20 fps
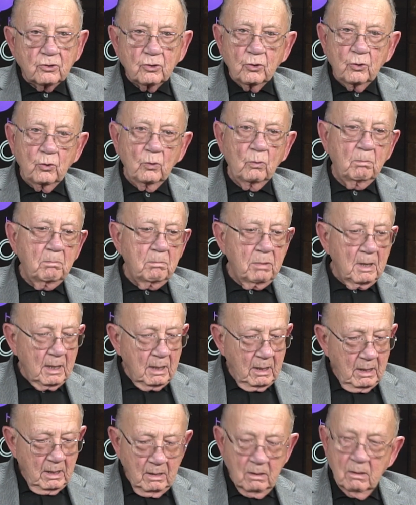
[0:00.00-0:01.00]
you've been
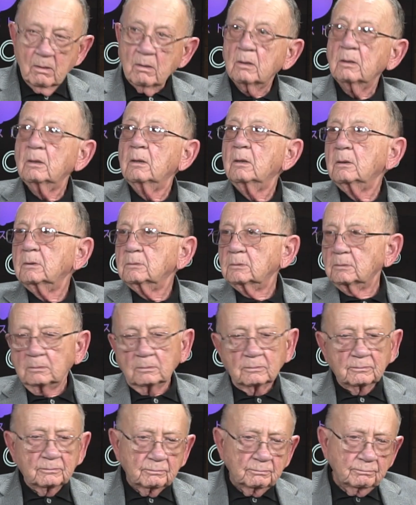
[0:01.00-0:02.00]
here
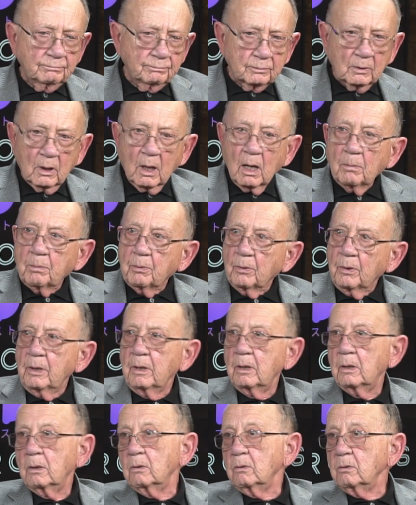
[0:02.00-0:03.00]
a couple of
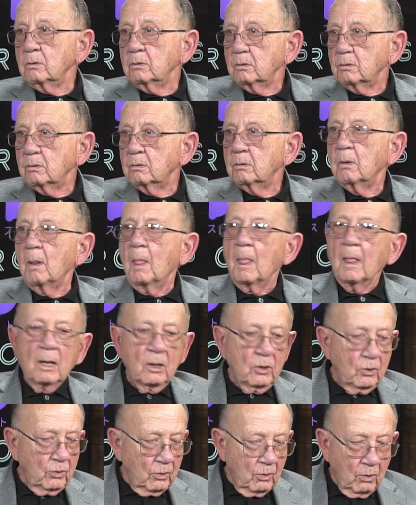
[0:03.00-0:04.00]
years,
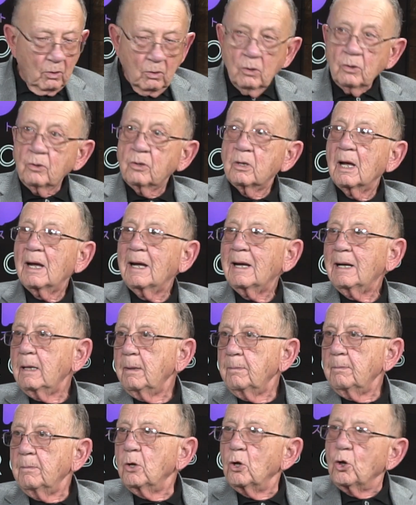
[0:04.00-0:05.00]
your good time,
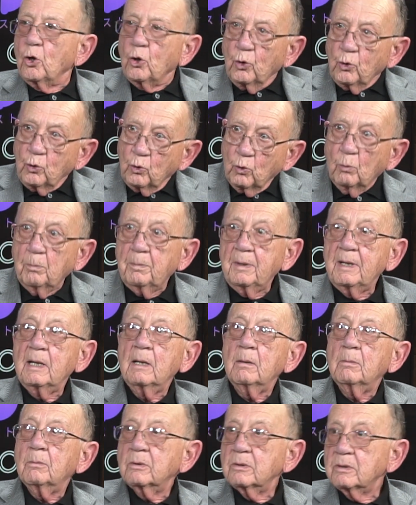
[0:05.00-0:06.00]
you'll be
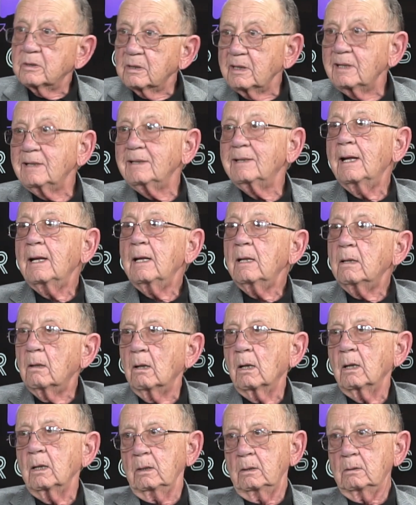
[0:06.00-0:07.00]
able to see
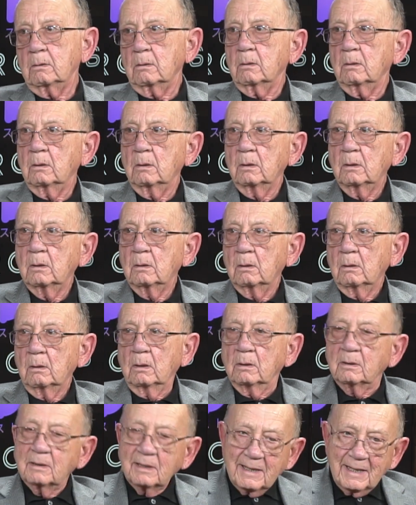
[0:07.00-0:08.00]
daylight.
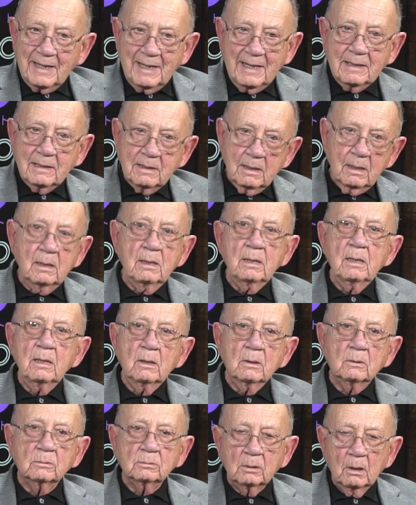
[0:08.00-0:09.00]
Take the
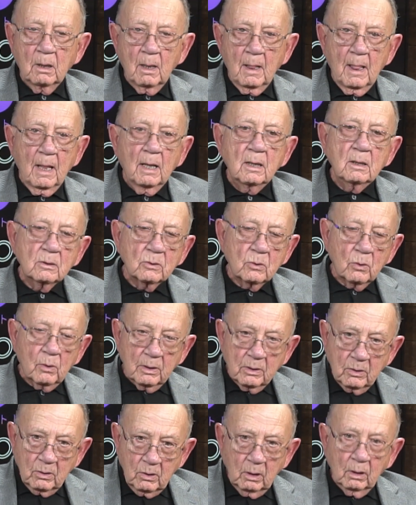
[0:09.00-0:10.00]
deal. So I
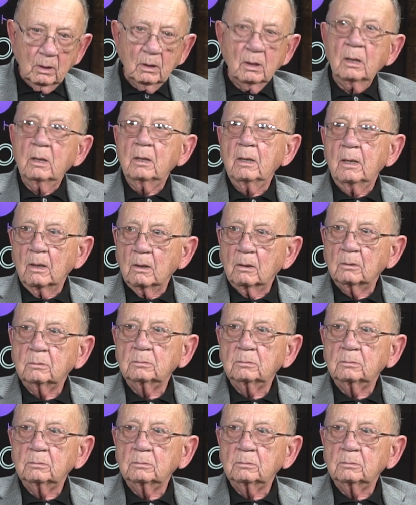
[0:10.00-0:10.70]
took the deal.